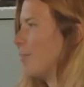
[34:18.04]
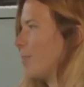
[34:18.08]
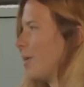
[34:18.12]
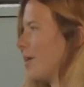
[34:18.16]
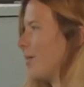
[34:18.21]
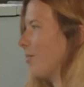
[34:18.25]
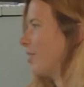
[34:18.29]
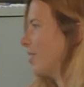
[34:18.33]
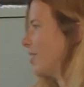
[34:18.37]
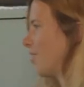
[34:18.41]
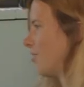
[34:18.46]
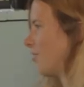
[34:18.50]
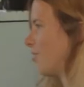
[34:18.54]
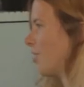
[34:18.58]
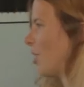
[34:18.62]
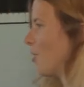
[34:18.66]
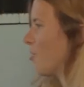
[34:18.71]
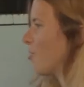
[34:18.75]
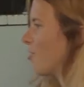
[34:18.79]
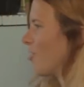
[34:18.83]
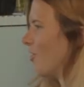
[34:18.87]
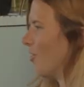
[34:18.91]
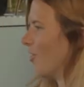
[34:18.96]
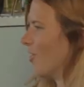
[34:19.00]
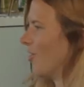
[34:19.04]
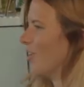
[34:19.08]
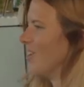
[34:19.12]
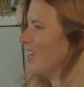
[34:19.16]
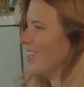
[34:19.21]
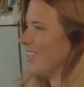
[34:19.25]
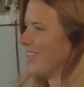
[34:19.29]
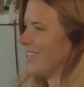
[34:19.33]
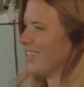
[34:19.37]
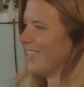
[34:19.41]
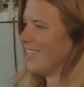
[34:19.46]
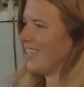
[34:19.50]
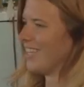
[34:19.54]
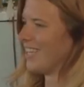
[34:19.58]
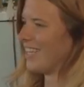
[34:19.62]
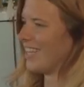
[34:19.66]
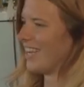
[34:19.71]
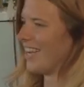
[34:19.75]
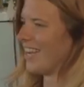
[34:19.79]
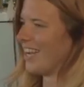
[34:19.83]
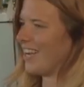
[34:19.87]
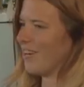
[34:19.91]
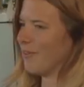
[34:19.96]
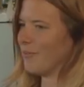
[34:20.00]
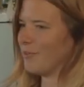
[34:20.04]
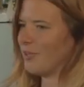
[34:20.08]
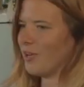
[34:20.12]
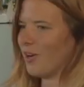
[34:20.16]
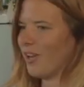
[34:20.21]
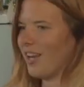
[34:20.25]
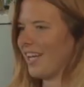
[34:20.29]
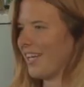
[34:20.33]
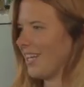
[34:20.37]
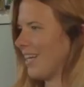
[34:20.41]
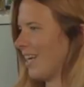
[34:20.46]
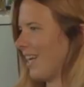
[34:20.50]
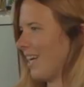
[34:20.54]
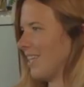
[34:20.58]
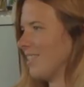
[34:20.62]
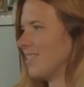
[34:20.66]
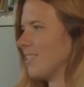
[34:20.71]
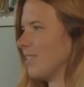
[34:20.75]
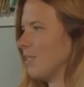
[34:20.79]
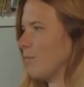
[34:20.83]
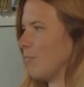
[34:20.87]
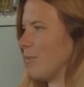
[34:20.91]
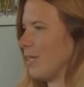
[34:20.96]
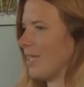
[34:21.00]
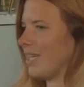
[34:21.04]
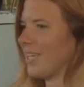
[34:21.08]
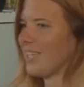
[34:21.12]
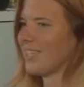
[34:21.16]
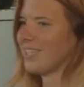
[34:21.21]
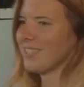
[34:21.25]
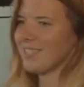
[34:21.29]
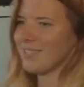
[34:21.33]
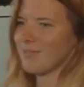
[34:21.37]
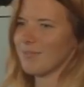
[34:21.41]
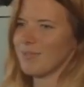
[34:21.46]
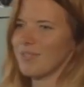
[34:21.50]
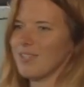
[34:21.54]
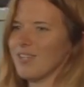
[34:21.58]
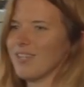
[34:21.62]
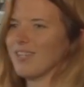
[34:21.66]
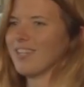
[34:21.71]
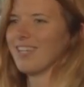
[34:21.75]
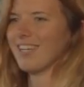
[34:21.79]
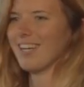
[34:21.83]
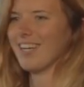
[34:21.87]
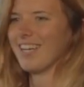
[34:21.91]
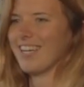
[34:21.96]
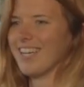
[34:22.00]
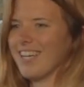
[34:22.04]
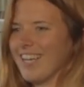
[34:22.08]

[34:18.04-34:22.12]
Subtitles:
period of no thought. We're not like enlightened beings. We're not,